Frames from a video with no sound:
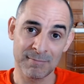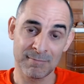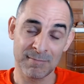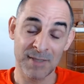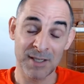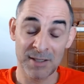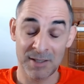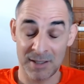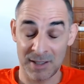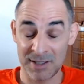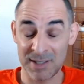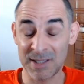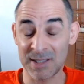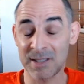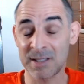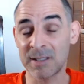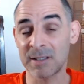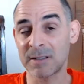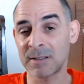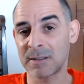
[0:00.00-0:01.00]
It does
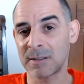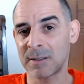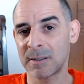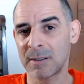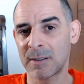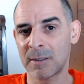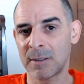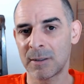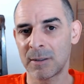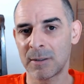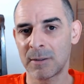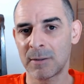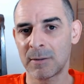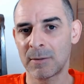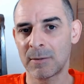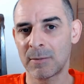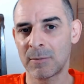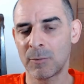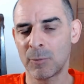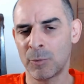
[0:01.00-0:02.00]
exist.
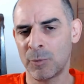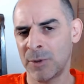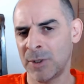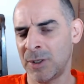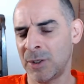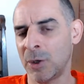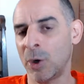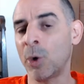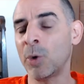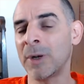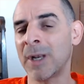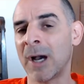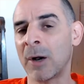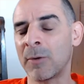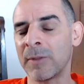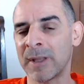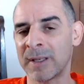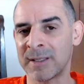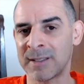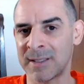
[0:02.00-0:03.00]
We know now
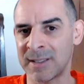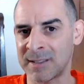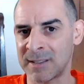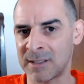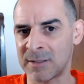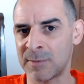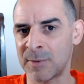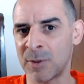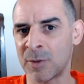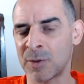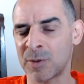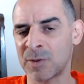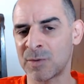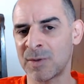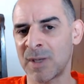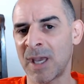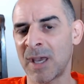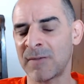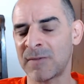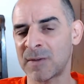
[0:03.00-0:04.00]
that it exists because we
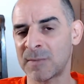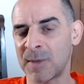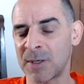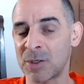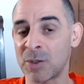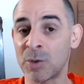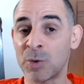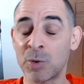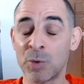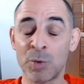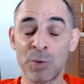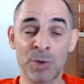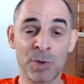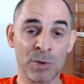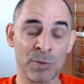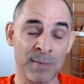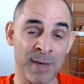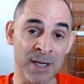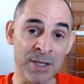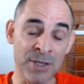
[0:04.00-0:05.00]
have special tools
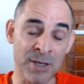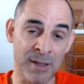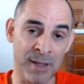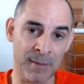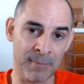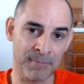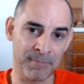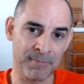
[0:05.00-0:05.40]
to measure them.